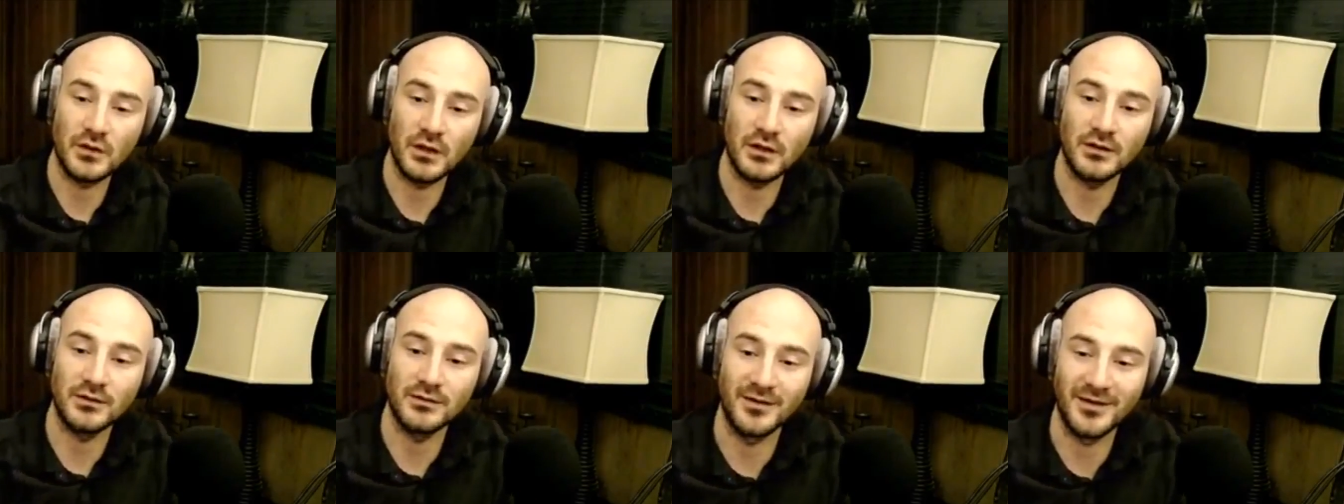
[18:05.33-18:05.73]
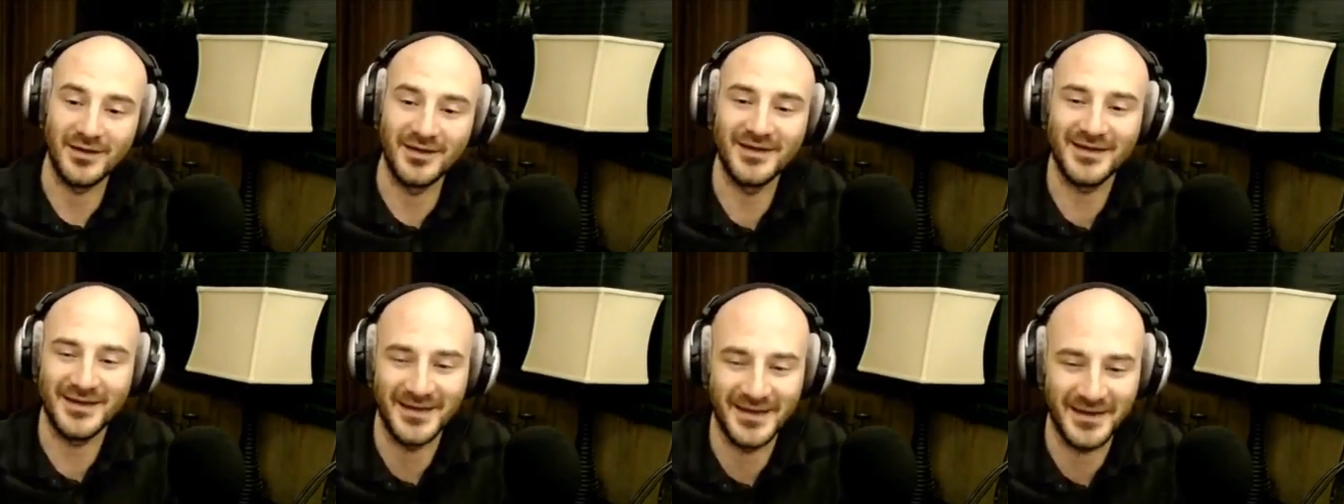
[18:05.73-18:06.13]
And
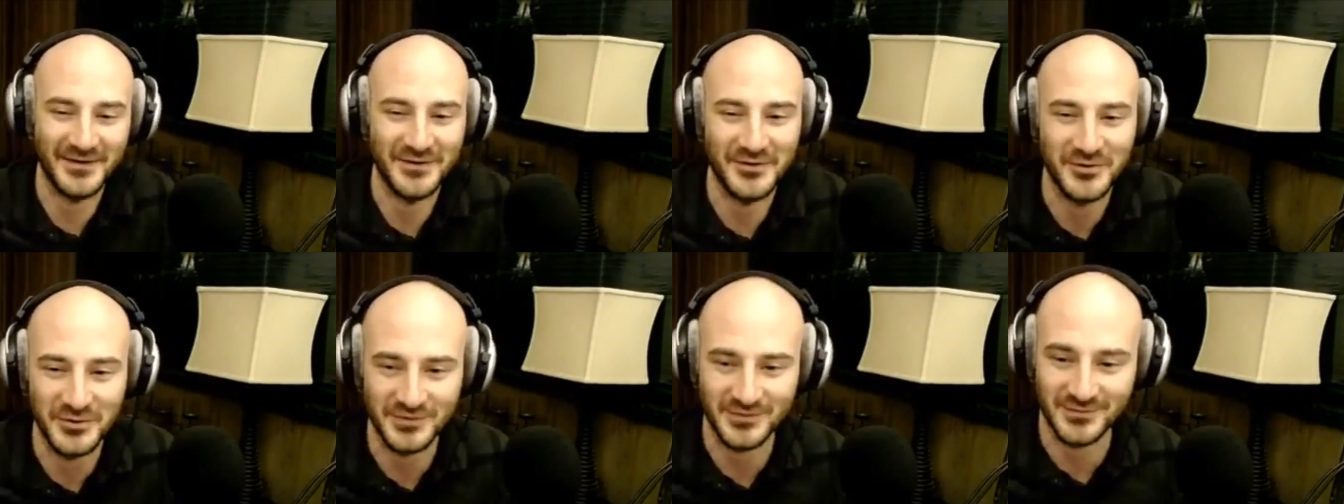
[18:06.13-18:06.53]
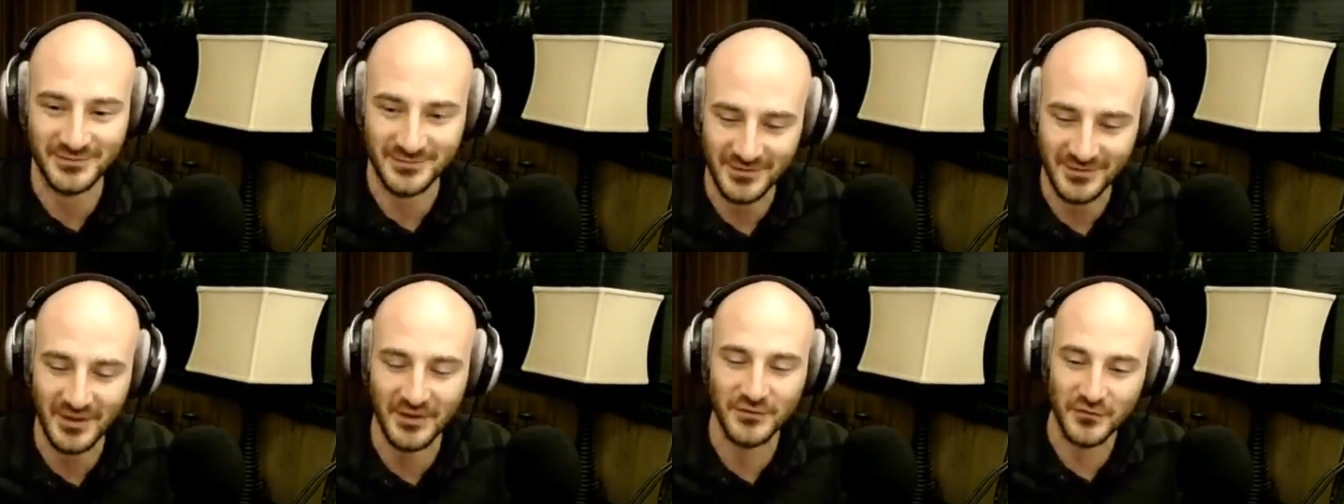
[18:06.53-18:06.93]
I know it
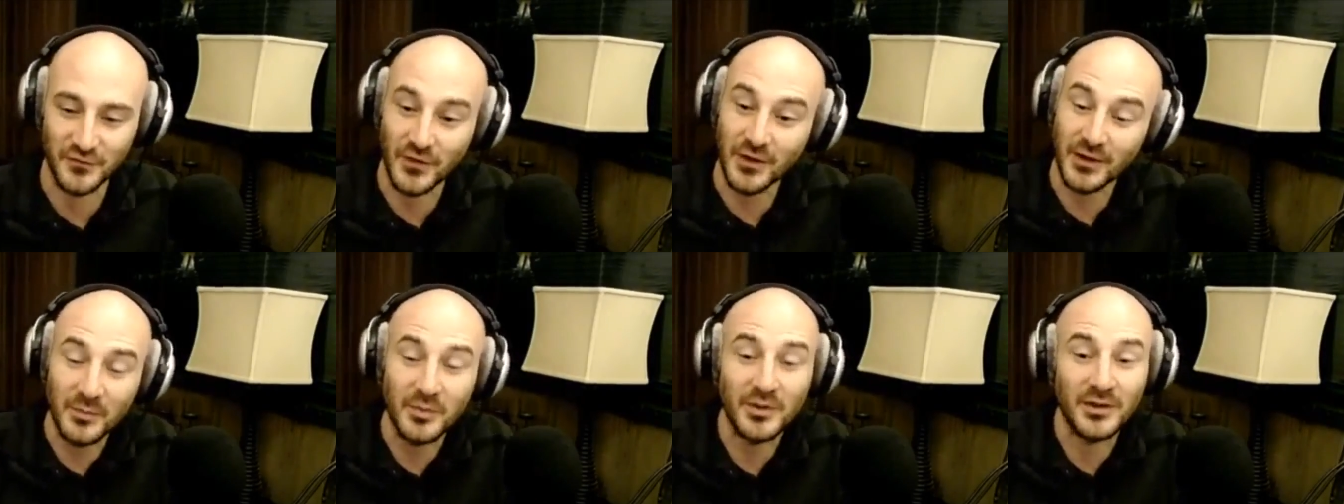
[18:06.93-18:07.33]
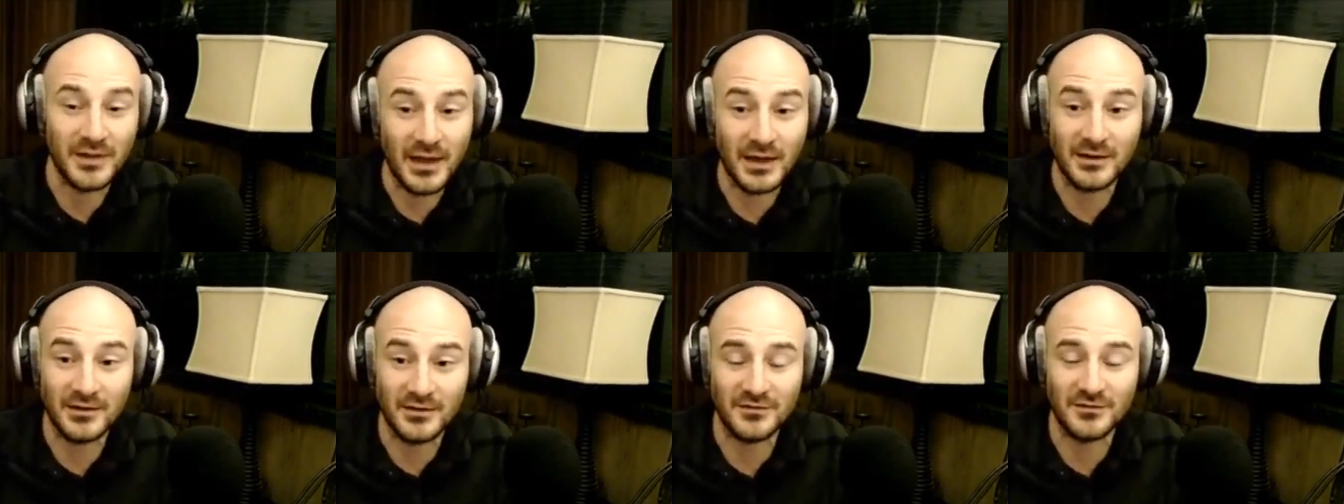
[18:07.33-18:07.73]
sounds funny, but
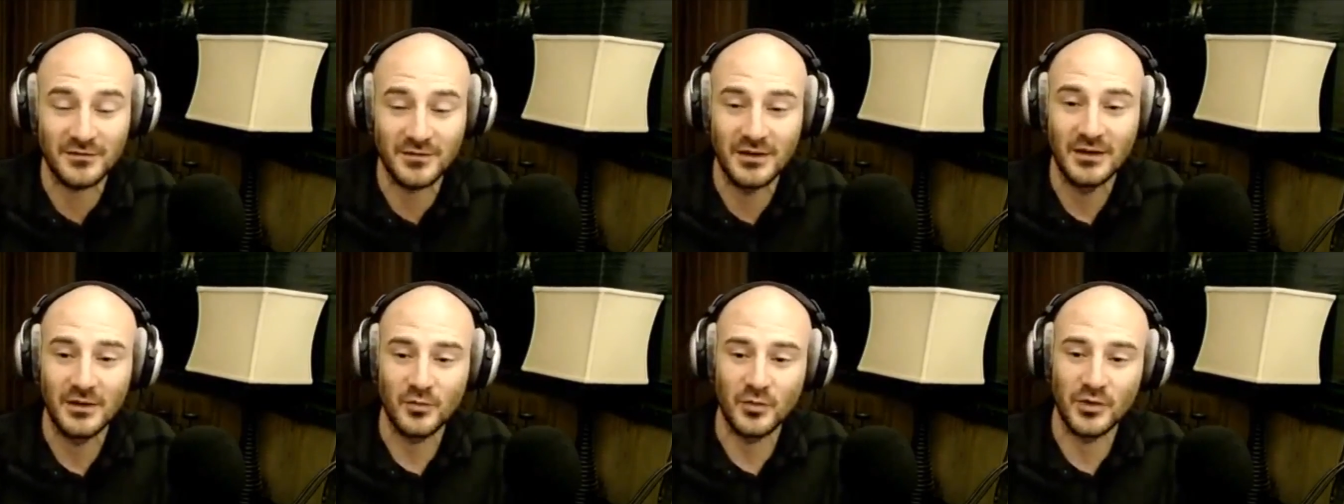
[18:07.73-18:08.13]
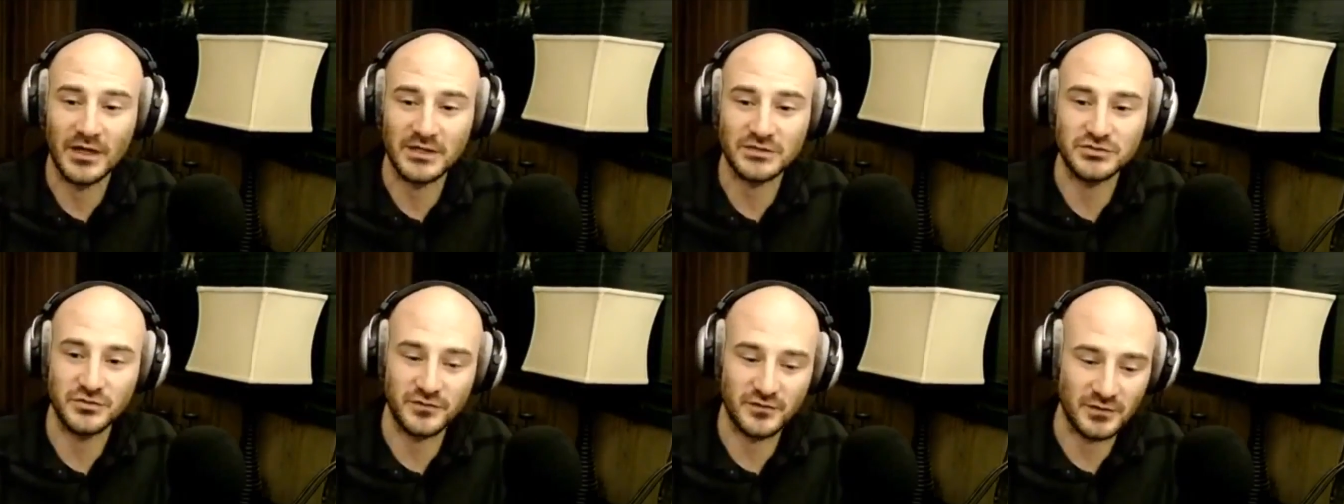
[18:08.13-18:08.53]
that is what
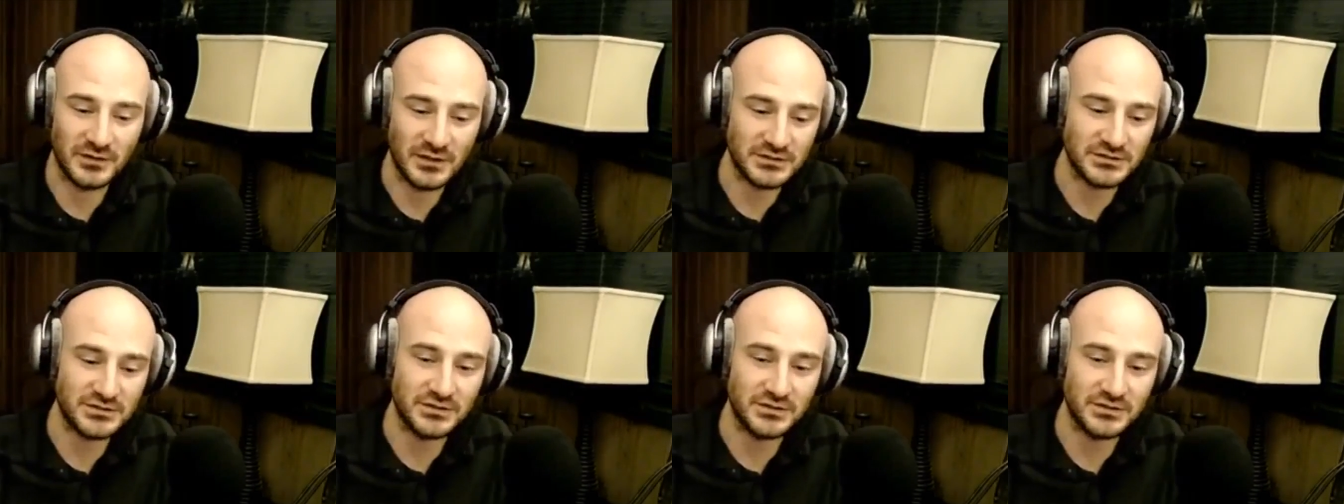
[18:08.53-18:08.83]
natural selection